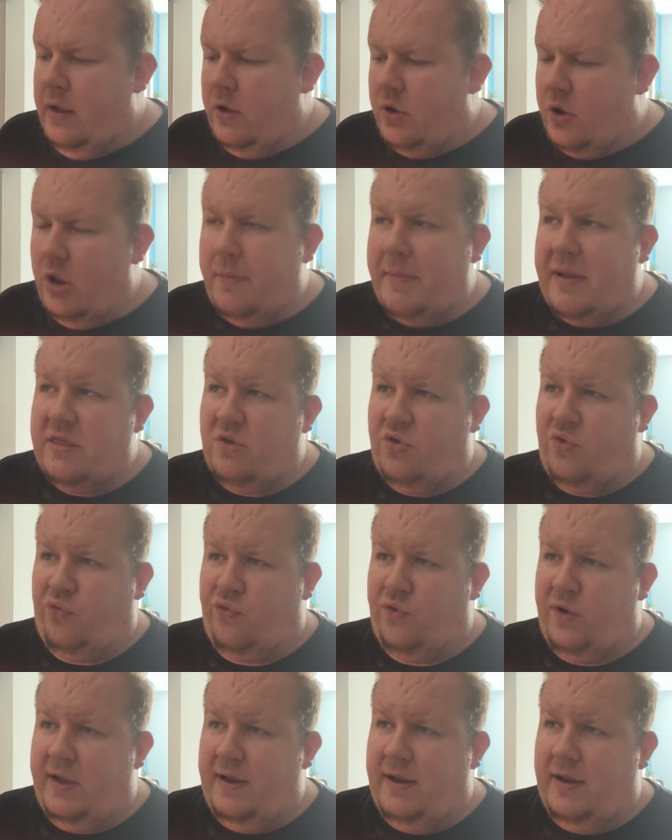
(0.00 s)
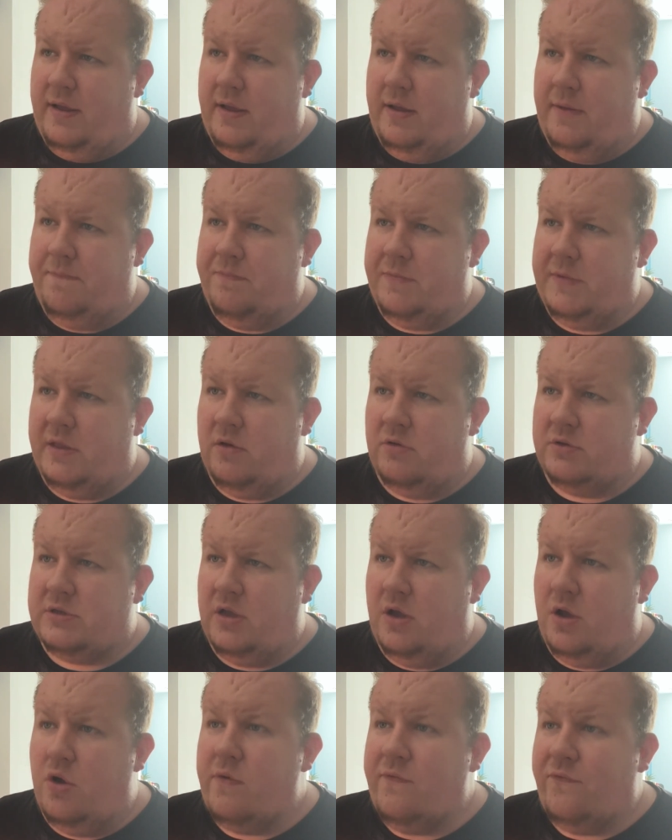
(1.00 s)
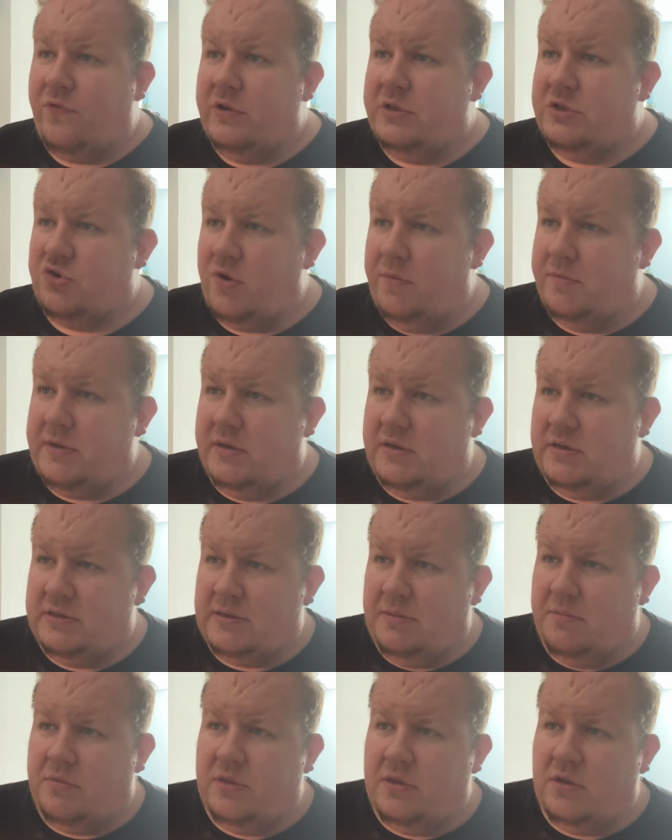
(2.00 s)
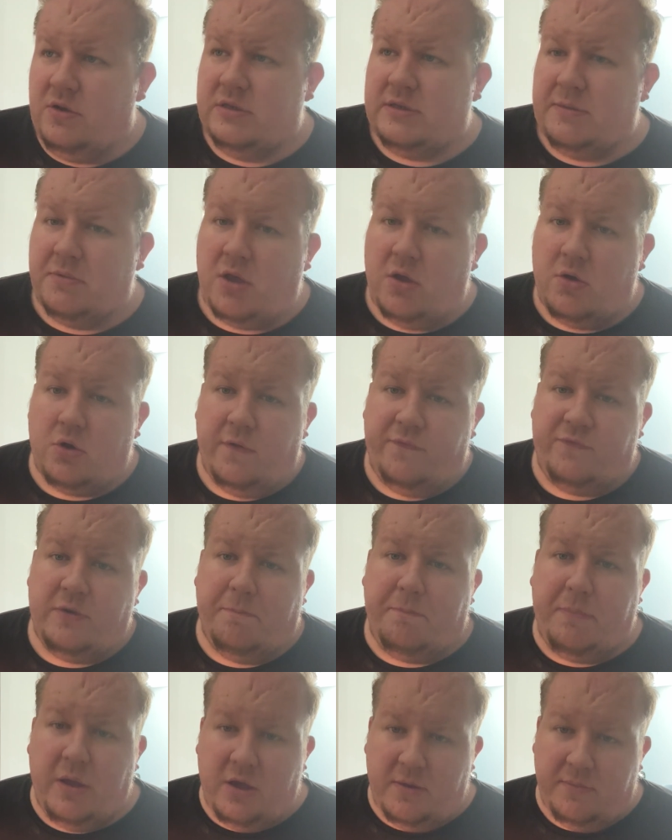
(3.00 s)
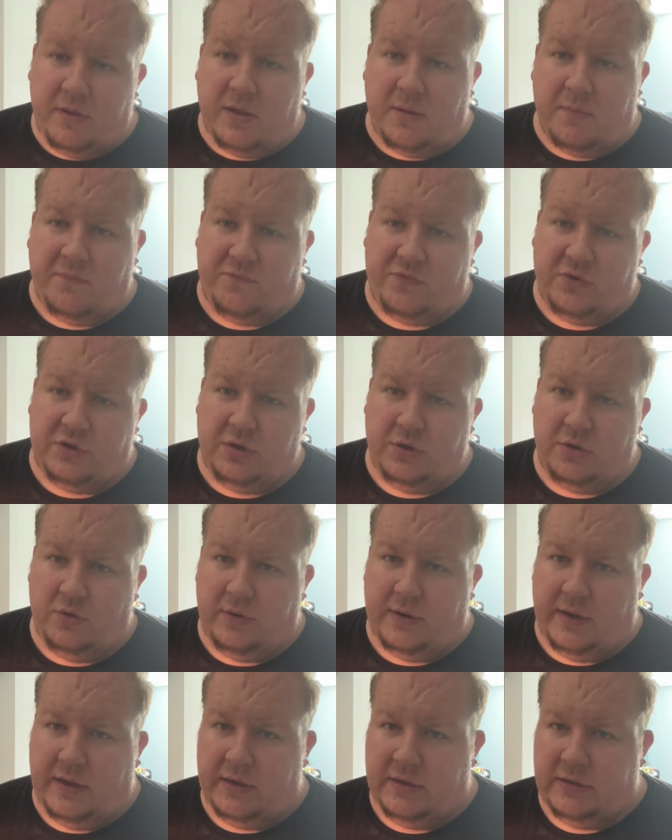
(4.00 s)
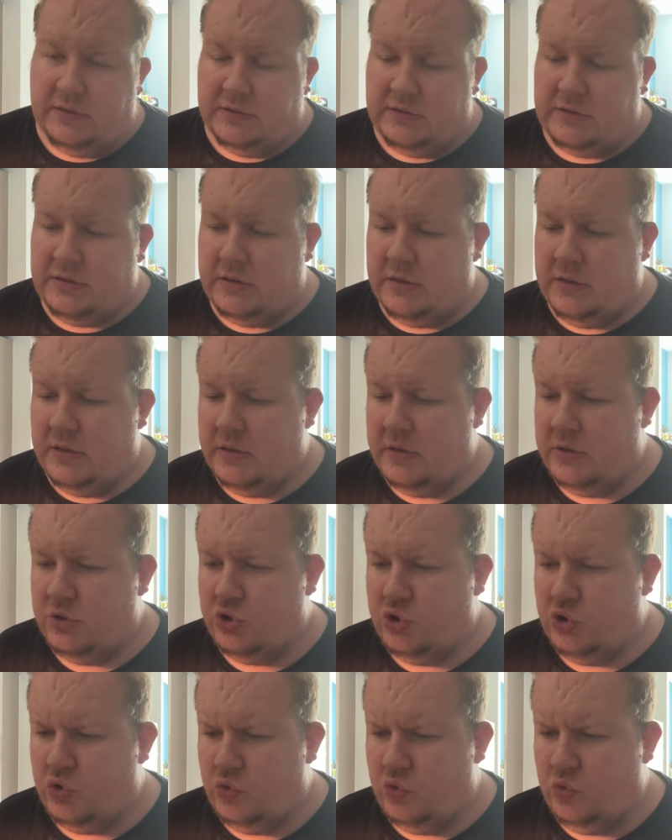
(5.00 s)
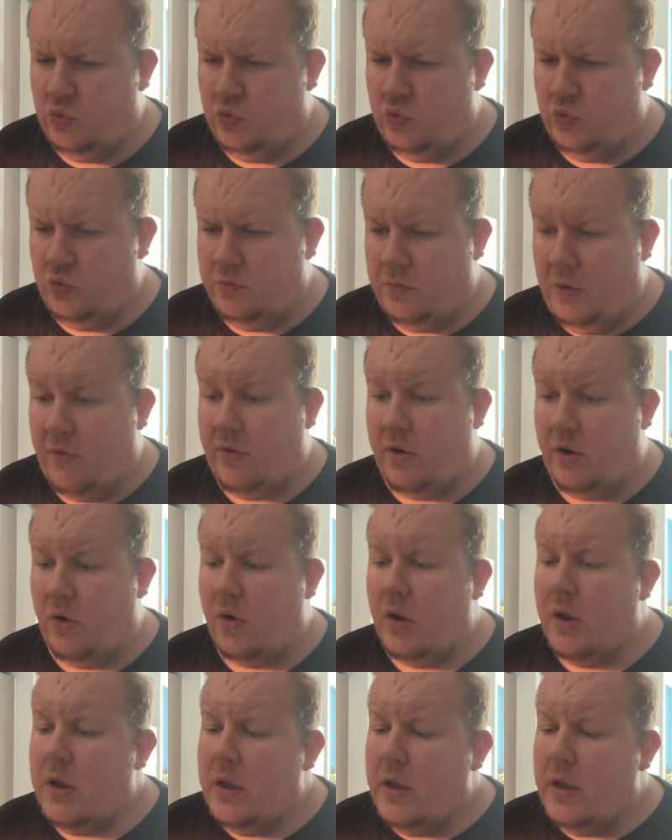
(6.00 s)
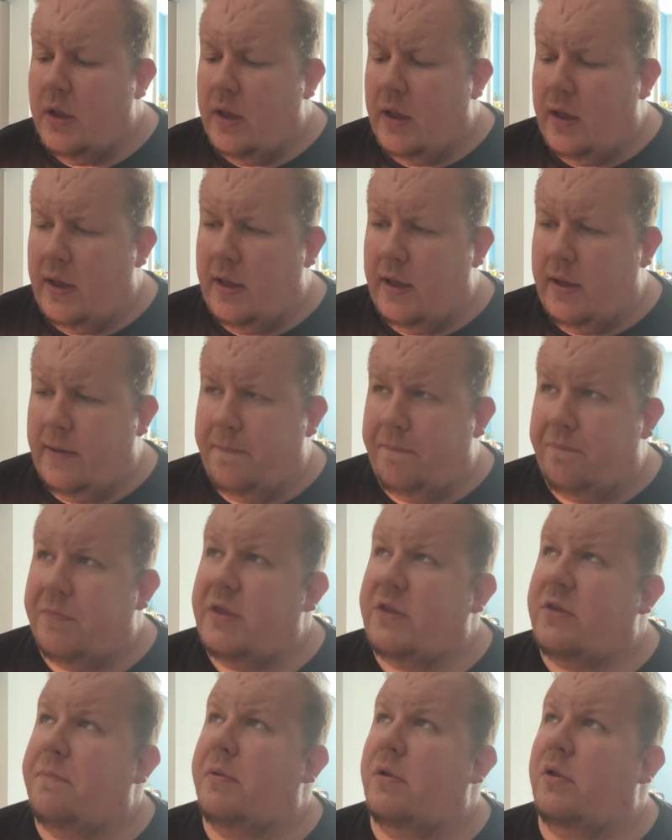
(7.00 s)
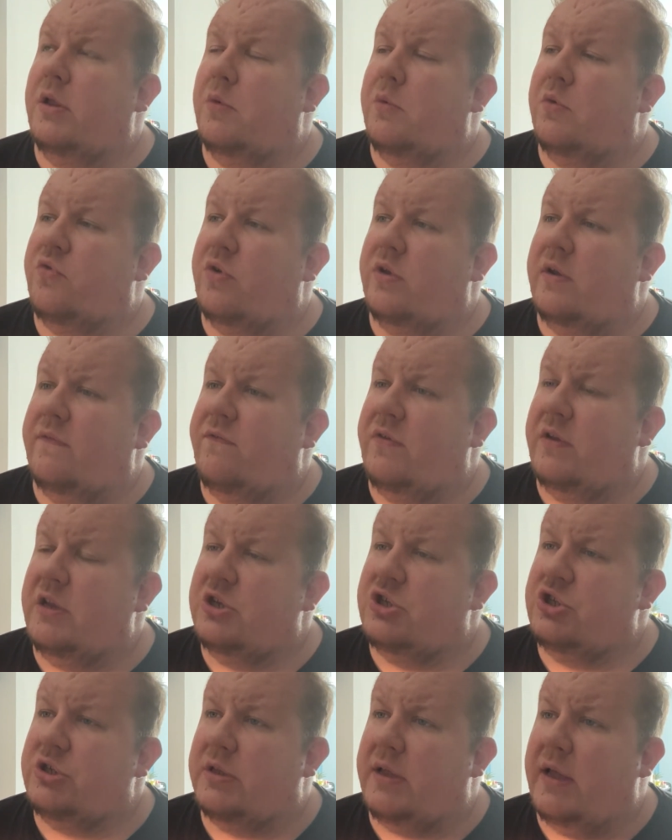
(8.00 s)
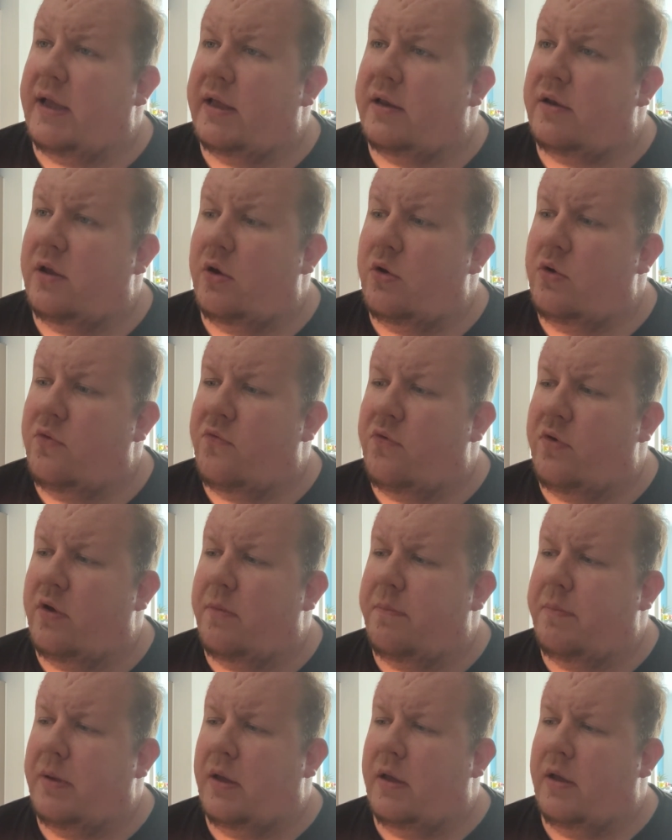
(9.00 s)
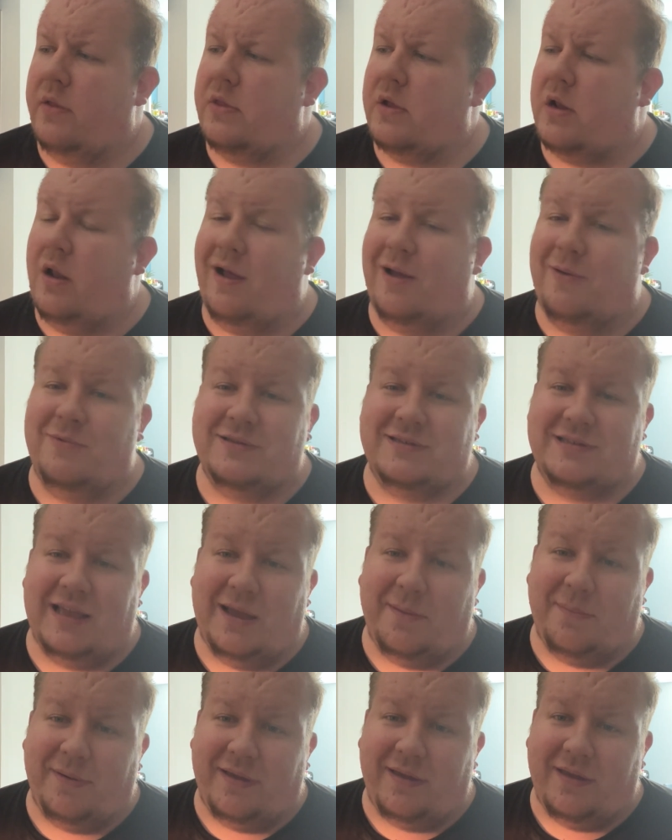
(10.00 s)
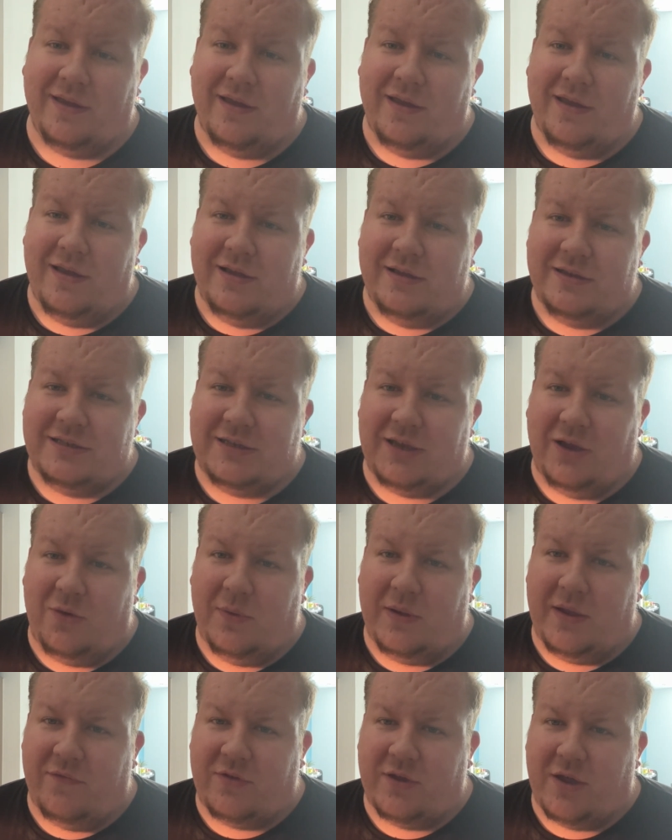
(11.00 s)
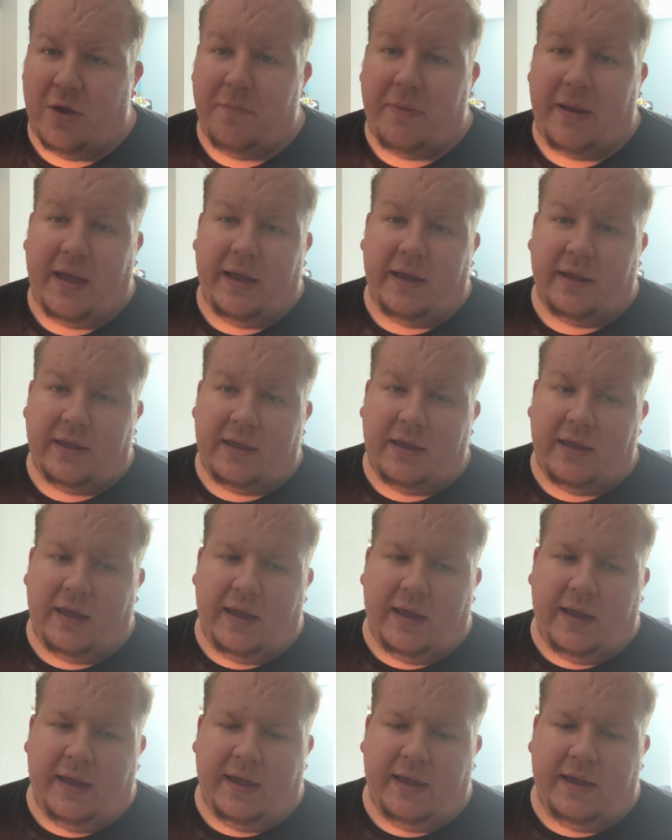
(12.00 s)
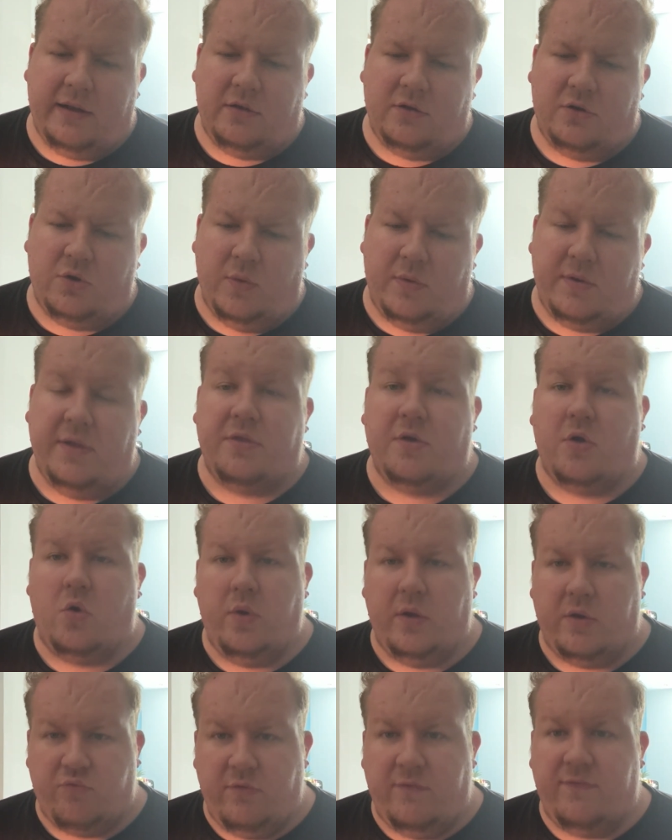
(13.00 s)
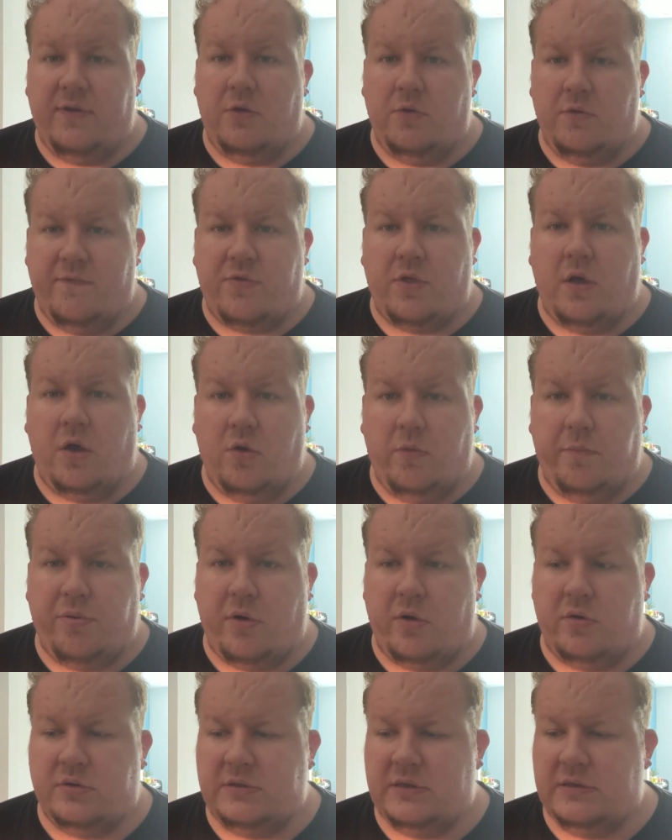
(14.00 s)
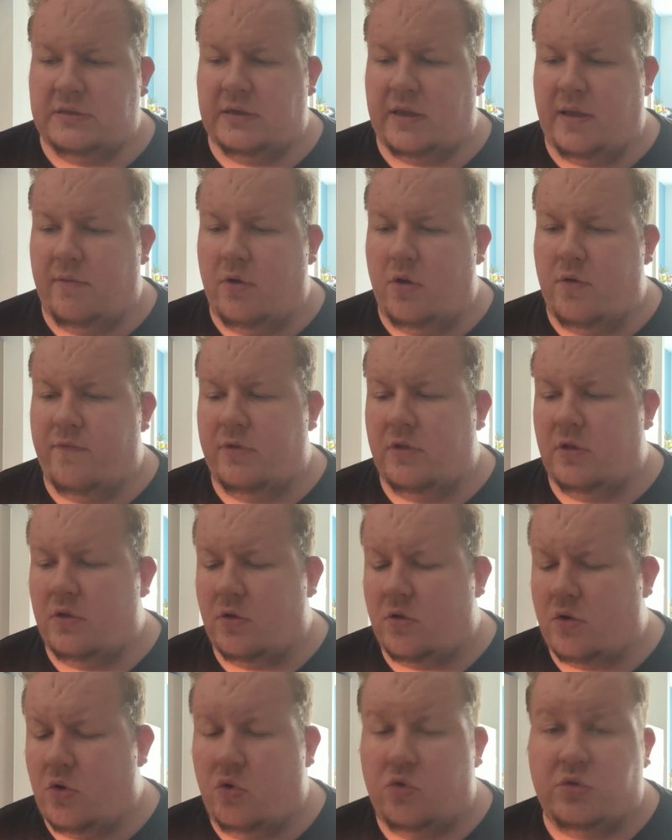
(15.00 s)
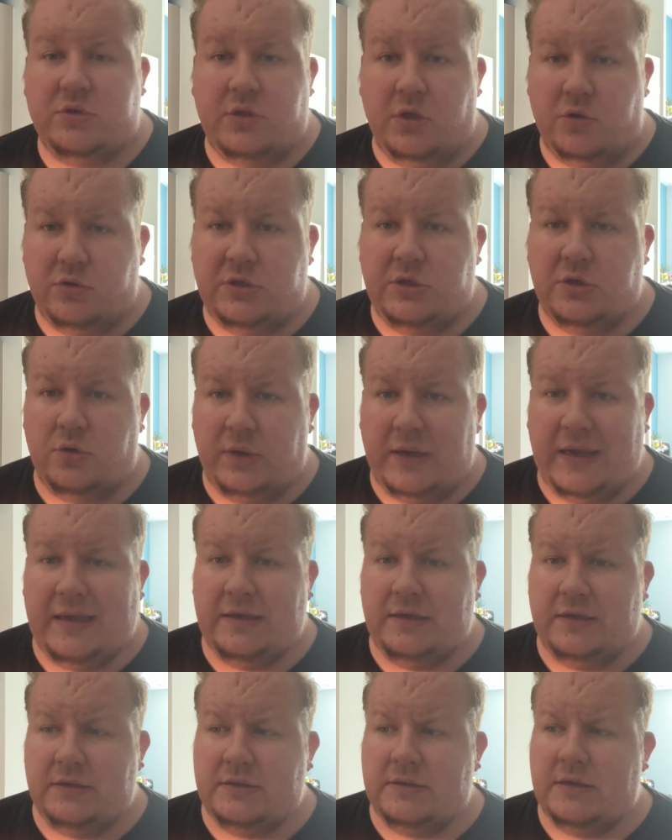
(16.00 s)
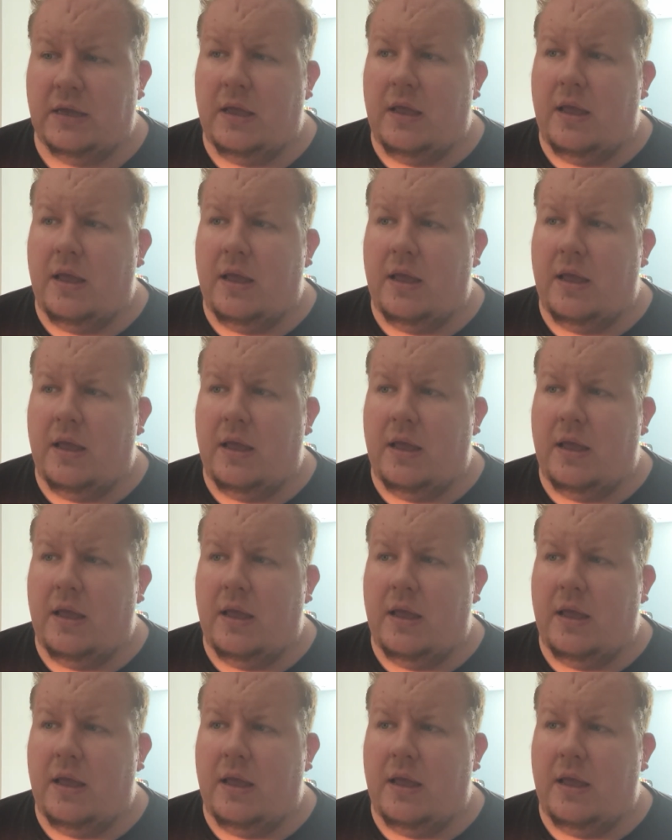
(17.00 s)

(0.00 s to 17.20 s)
Got to make the trailer, and I was going to hopefully script edit something because I'm going off to Birmingham for 2 days tomorrow. There's a building we're trying to finish and hand over, but the client wasn't happy. So we have to go back and do another quick review of the whole process again over the course of those 2 days.